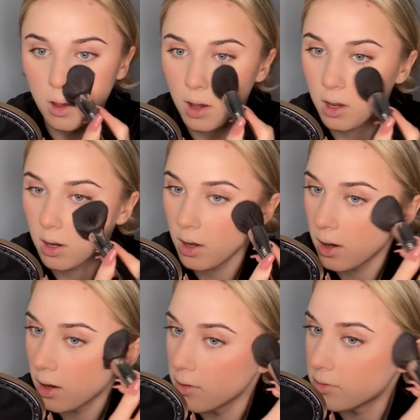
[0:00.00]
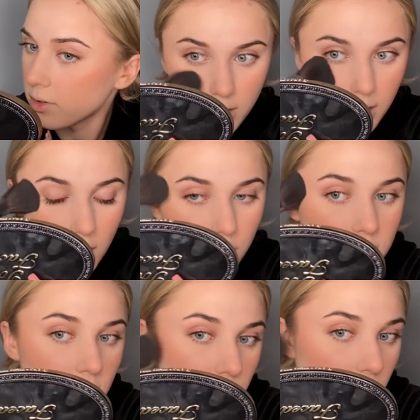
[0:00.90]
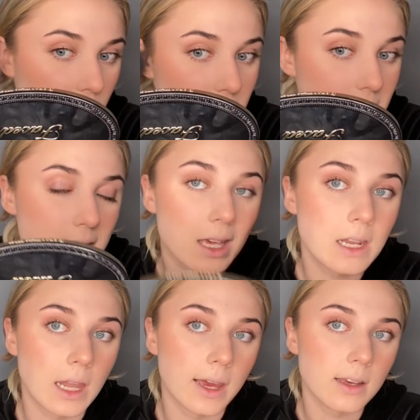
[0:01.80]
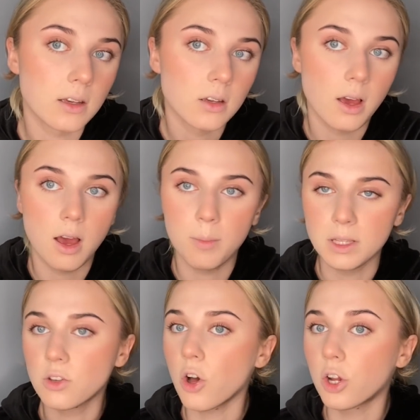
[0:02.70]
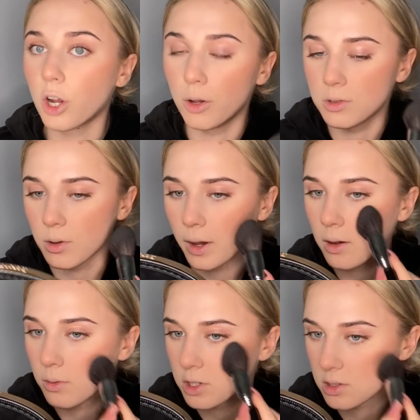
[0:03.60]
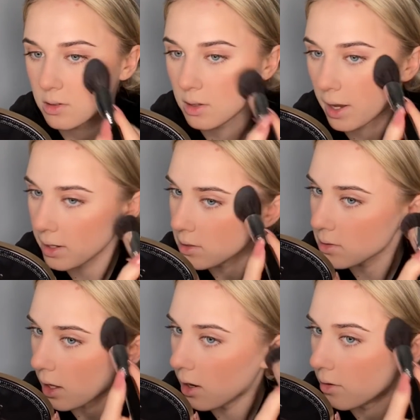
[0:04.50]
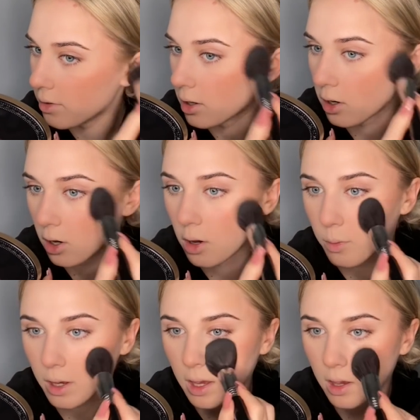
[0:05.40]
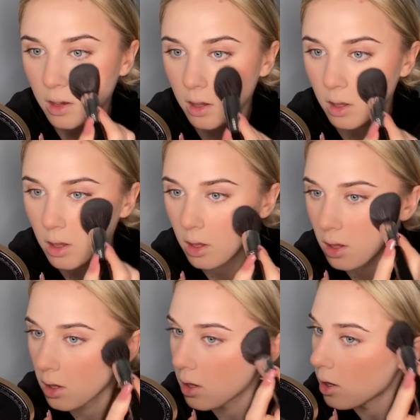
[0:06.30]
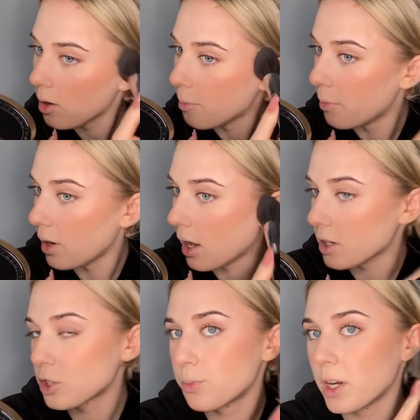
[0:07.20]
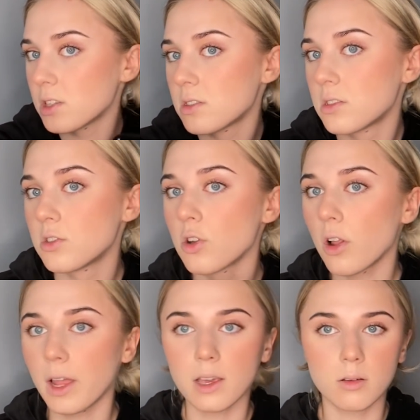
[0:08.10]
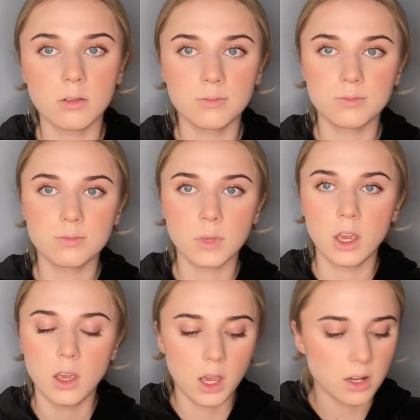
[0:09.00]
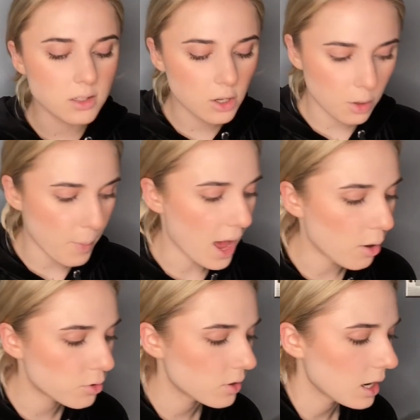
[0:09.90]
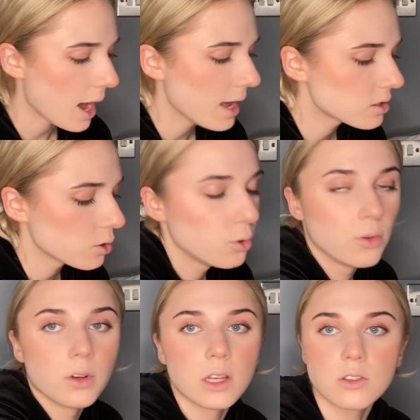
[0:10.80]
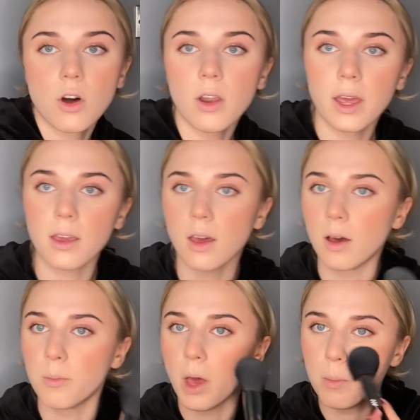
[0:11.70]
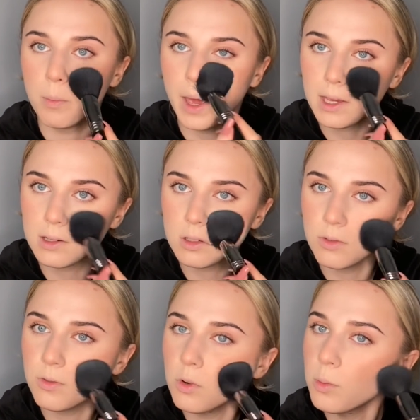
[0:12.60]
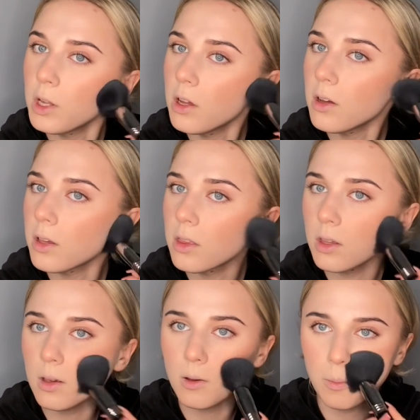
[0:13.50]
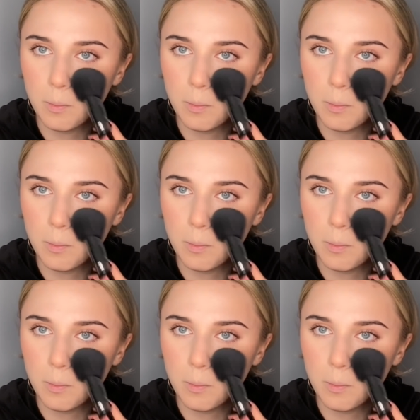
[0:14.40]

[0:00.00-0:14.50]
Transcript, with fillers: I love that it looks very skin-like. Um, it's got a glow to it, which is nice. I love a glowy blush, but it's not like... It doesn't look powdery at all. It's got like a, a baked formula, I think.